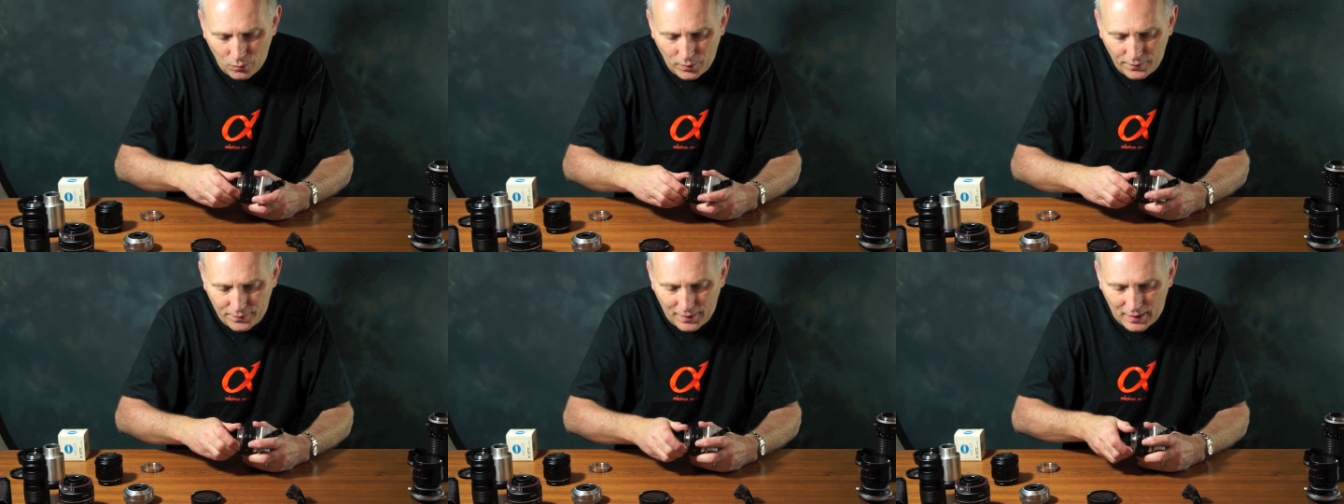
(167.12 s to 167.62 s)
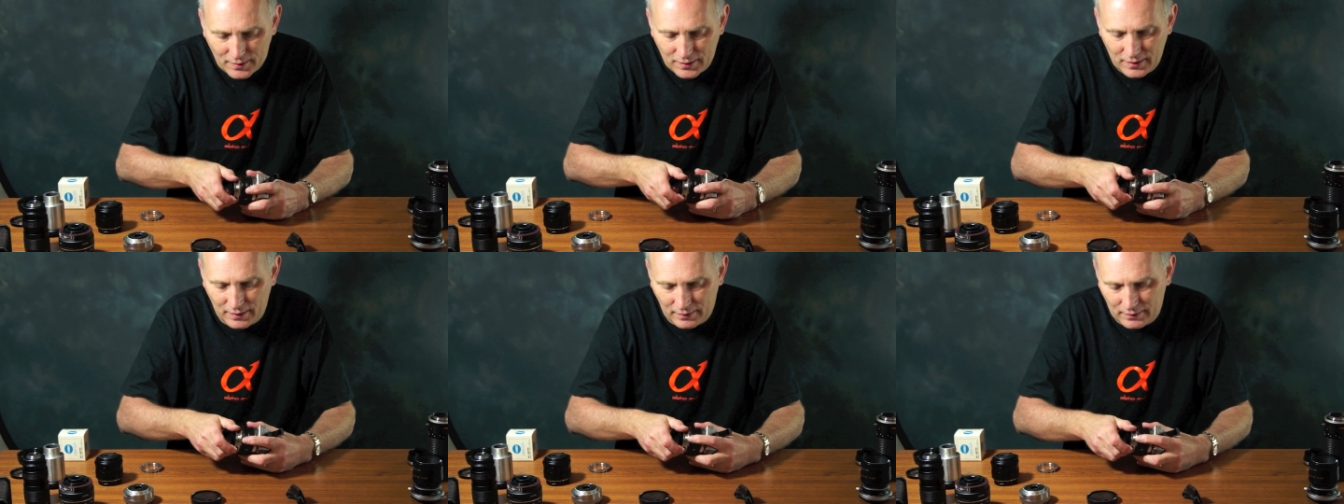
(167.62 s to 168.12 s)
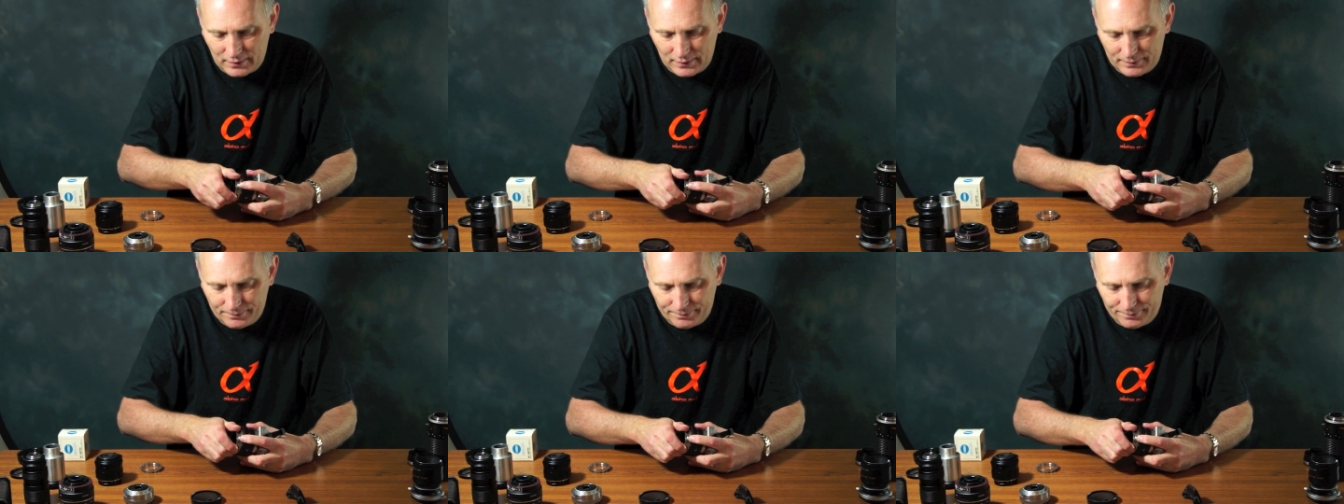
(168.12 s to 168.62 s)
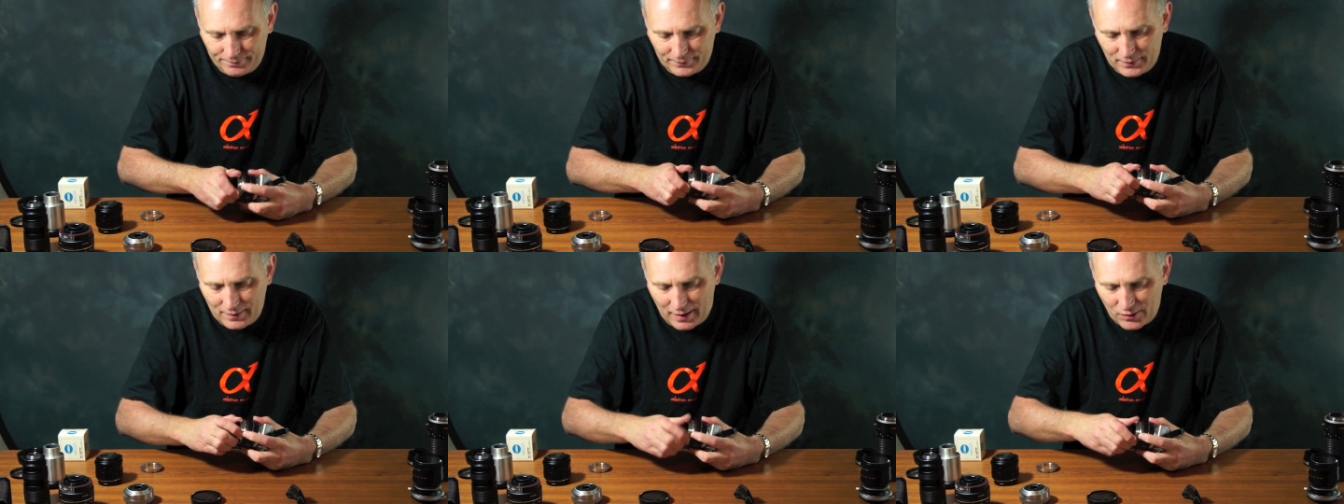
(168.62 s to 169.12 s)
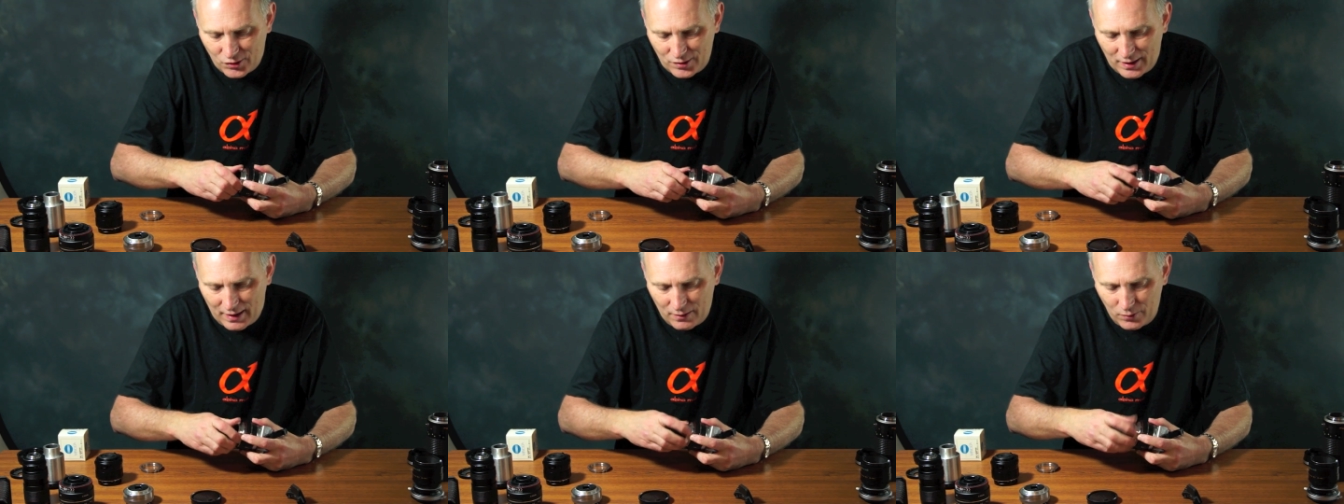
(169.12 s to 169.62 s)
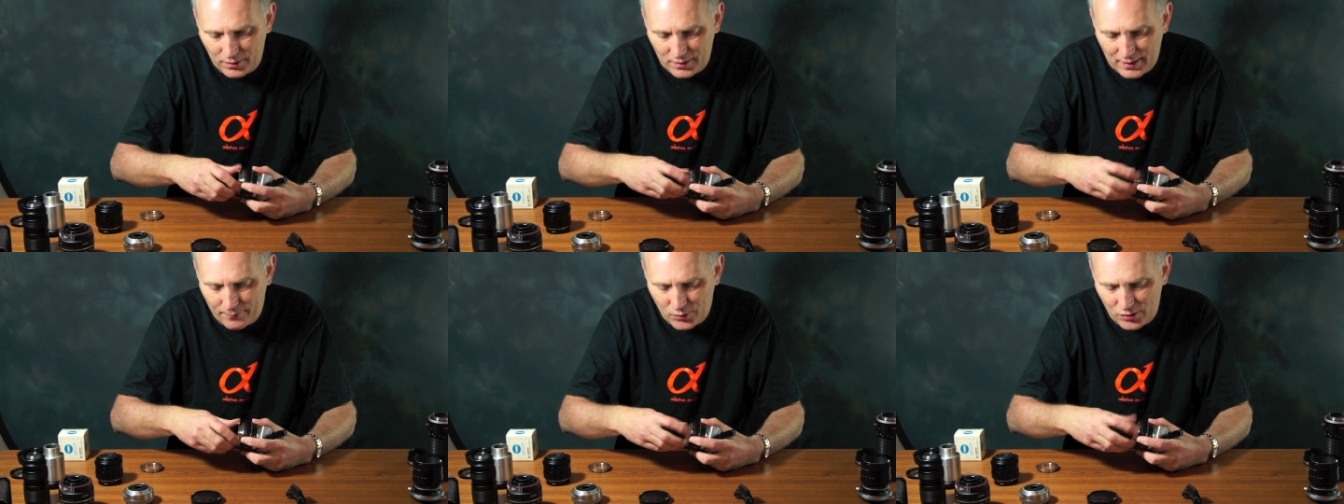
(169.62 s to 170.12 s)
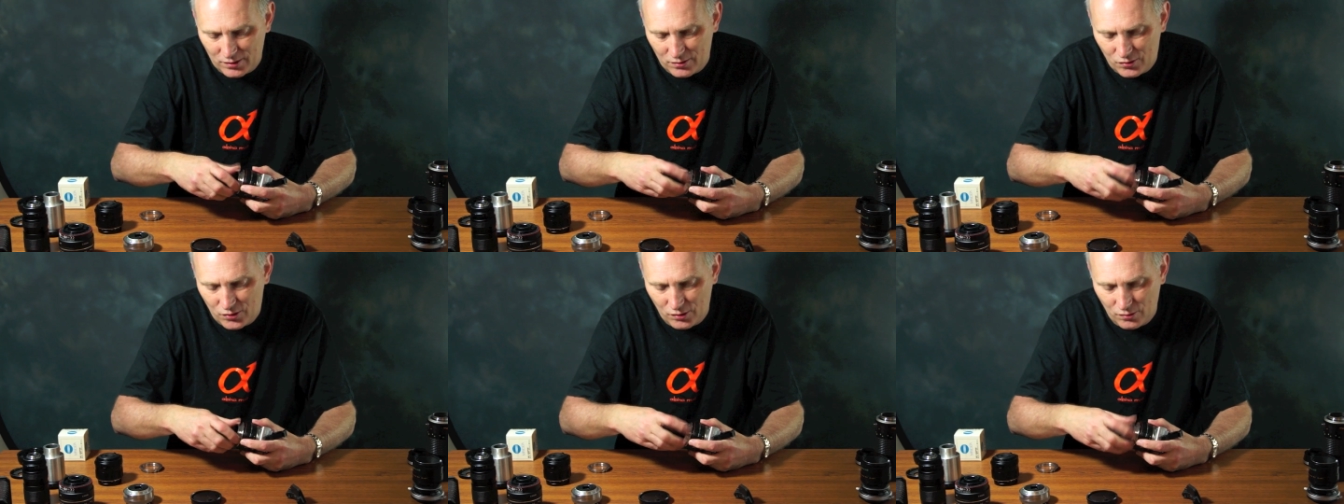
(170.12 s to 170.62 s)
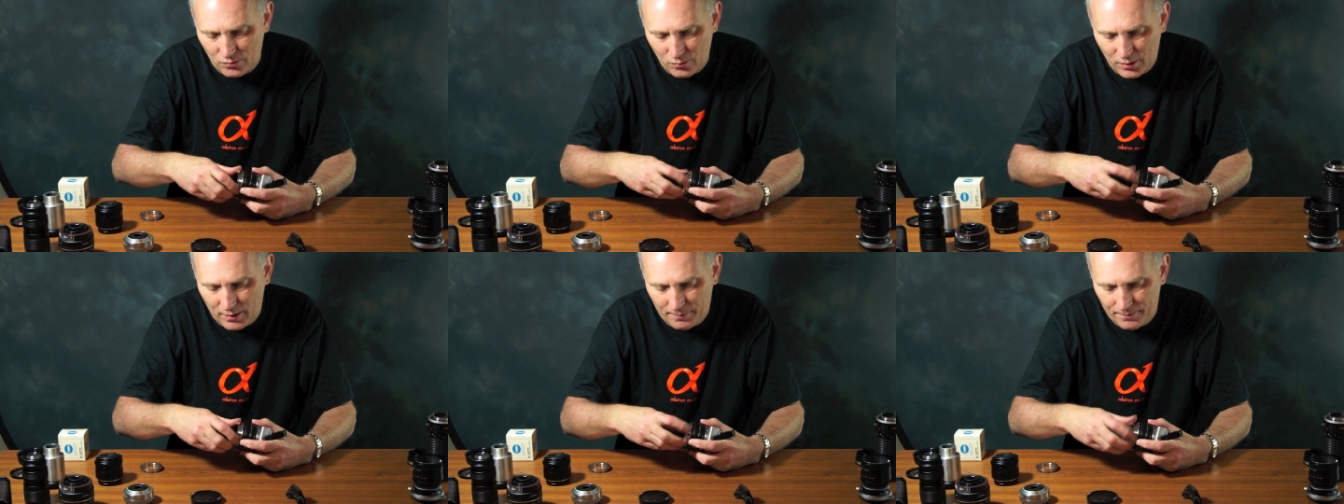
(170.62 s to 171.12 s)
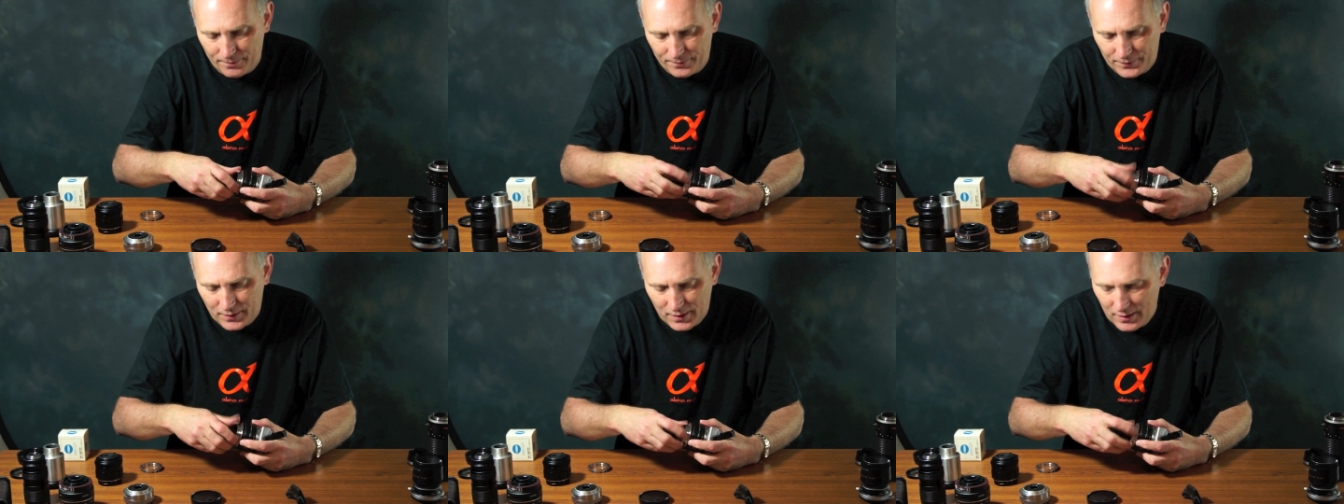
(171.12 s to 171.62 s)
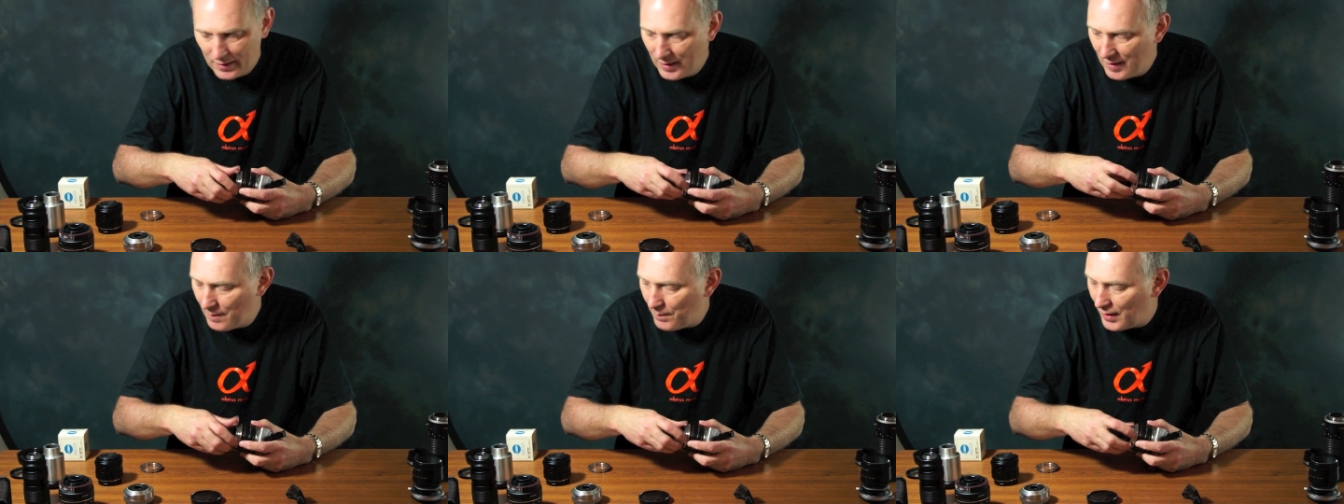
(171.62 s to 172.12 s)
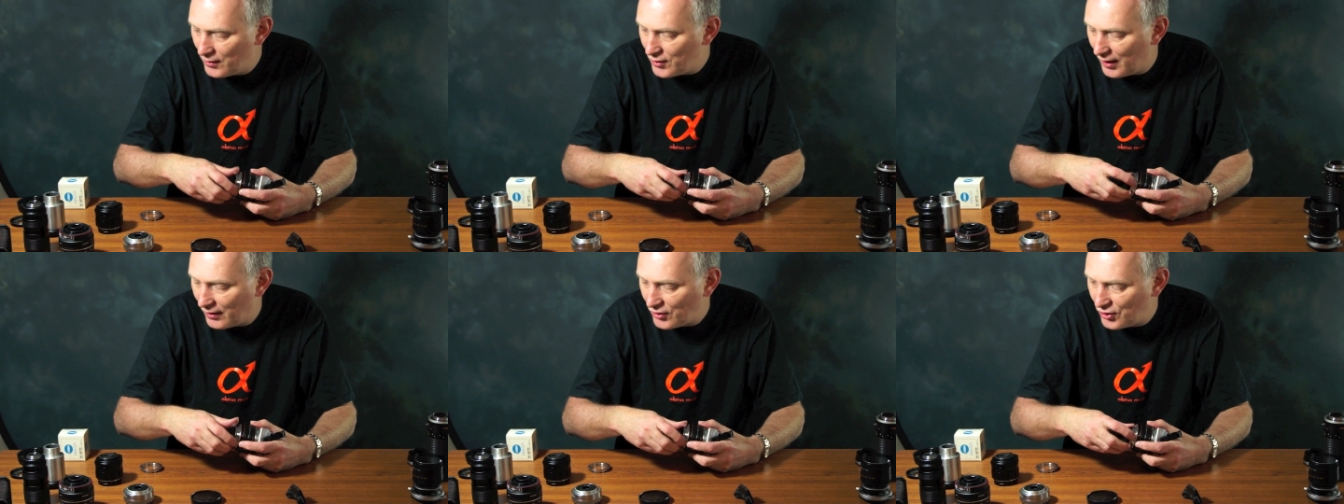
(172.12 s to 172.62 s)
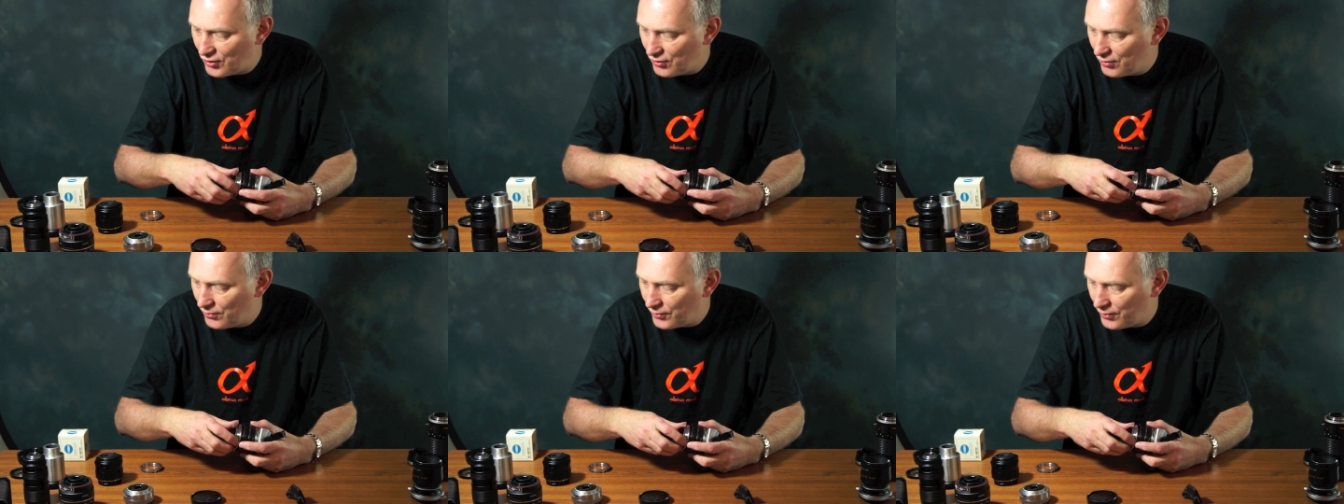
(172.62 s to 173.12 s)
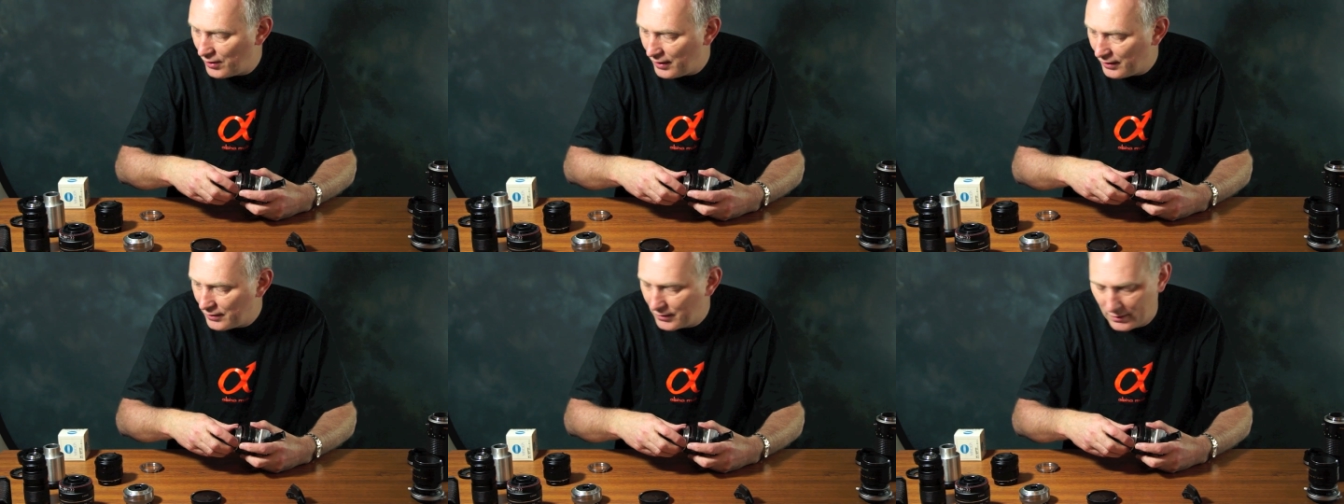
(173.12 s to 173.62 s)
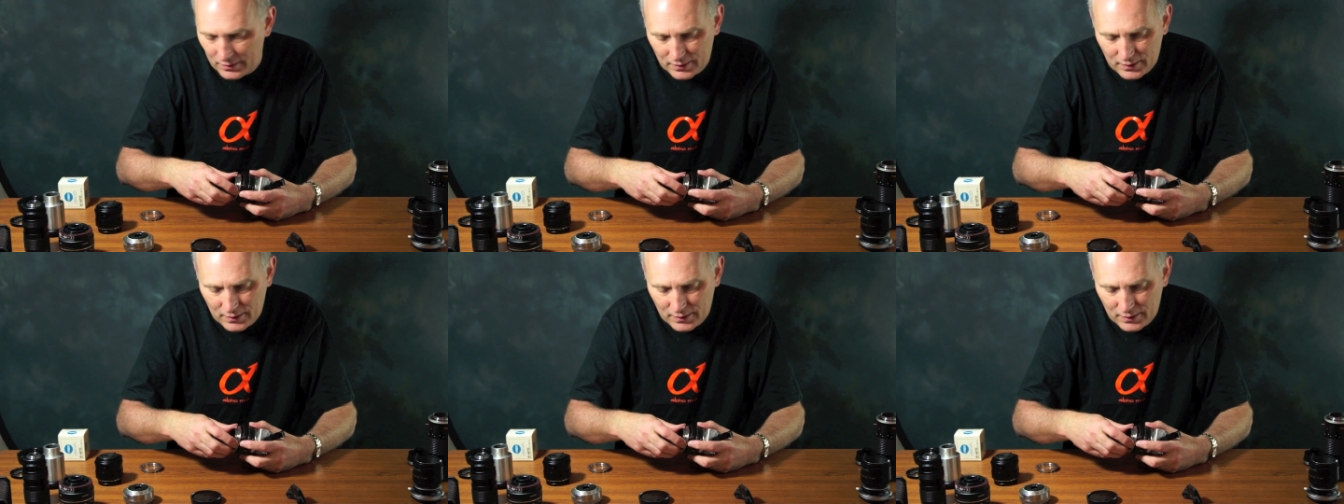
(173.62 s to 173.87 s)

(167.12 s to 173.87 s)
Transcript: with that in, that's now adapted to Pentax screw thread.